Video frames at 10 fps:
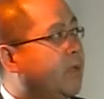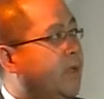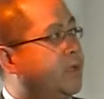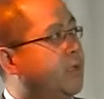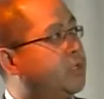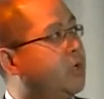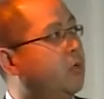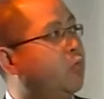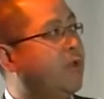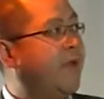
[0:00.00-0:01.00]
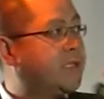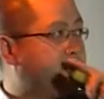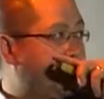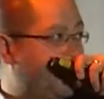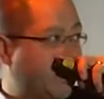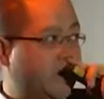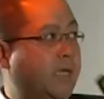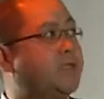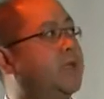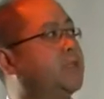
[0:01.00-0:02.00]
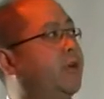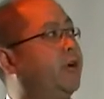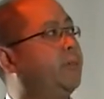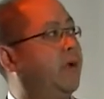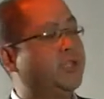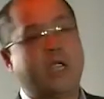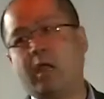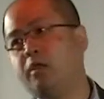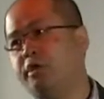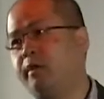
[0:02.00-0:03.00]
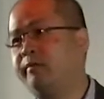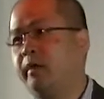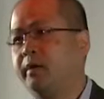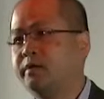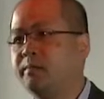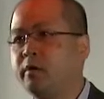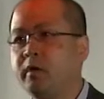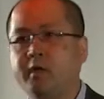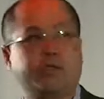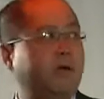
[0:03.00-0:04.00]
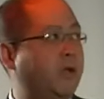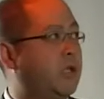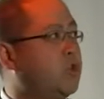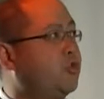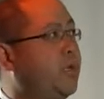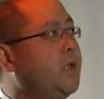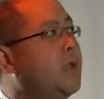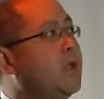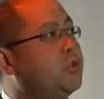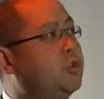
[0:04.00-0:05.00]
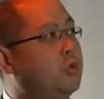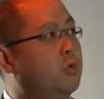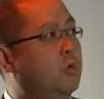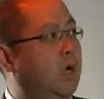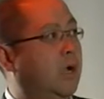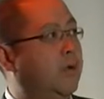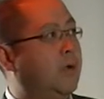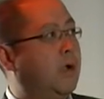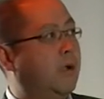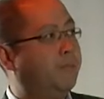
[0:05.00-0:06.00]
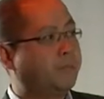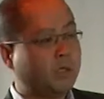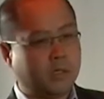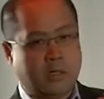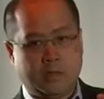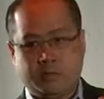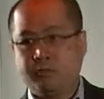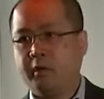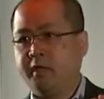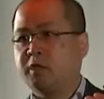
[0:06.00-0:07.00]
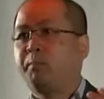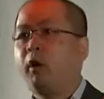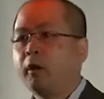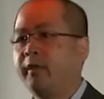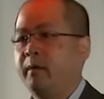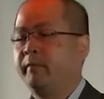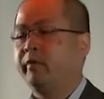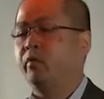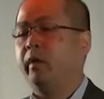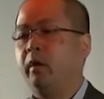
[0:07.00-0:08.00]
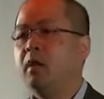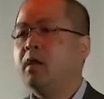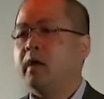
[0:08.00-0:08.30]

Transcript: And so we've had some success in this area by challenging various communities around the country to really spark them, if you will,